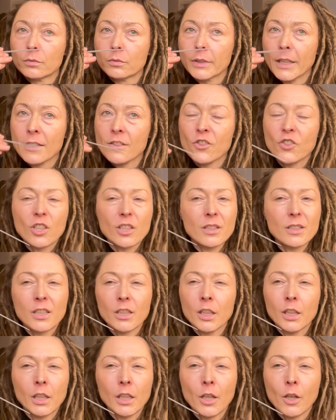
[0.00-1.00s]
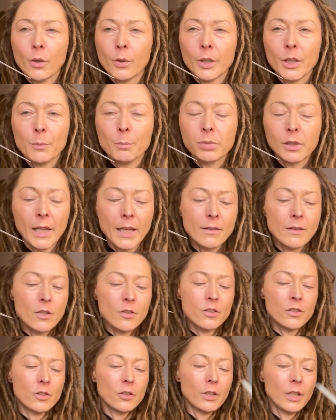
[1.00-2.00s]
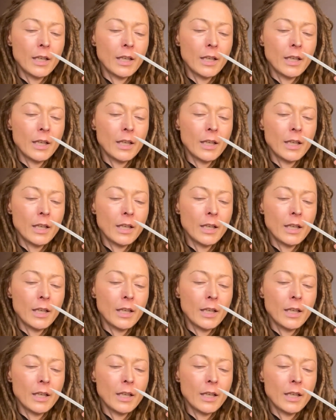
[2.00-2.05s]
It's just that, you know, you blend those two